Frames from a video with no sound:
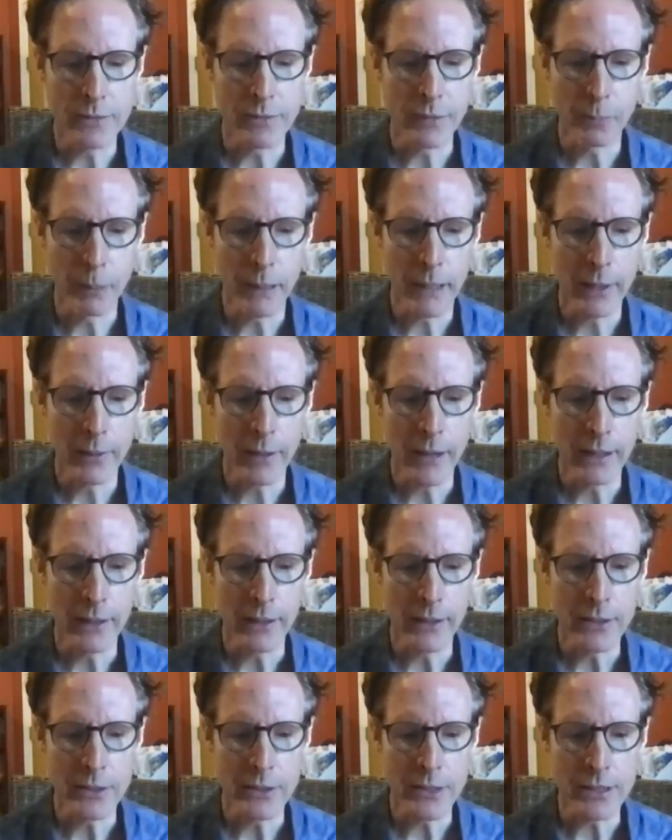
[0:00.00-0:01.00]
of a playwright
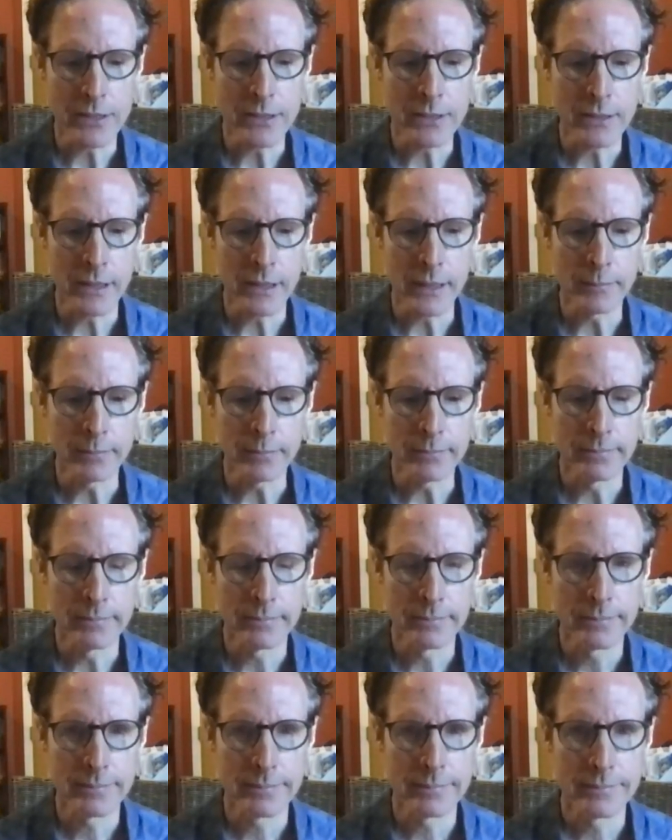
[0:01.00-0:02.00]
are just
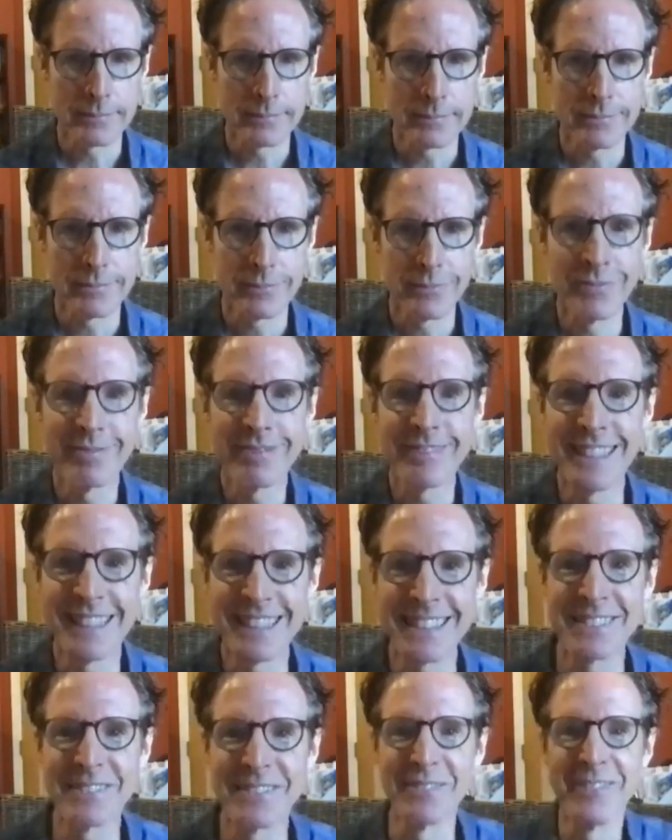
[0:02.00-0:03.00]

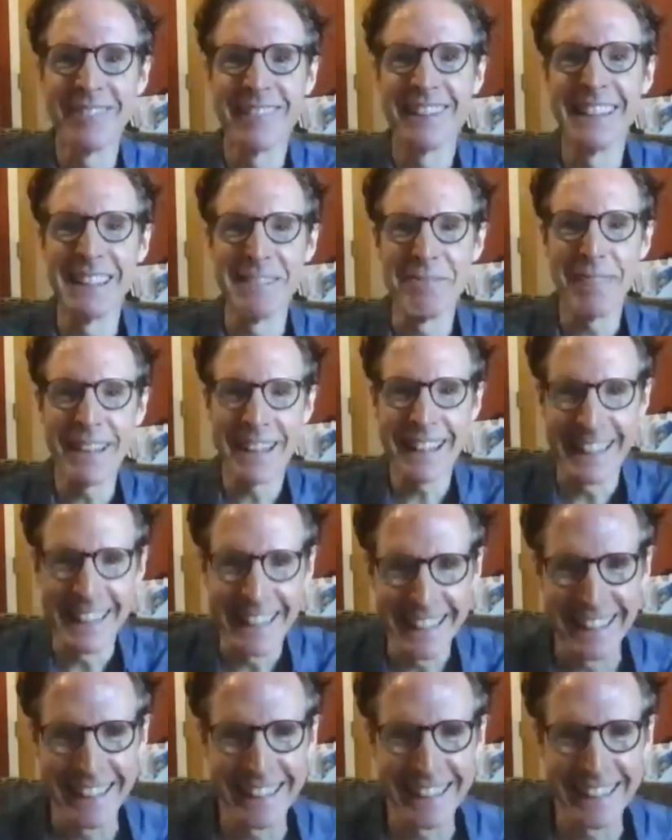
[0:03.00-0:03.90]
just really big.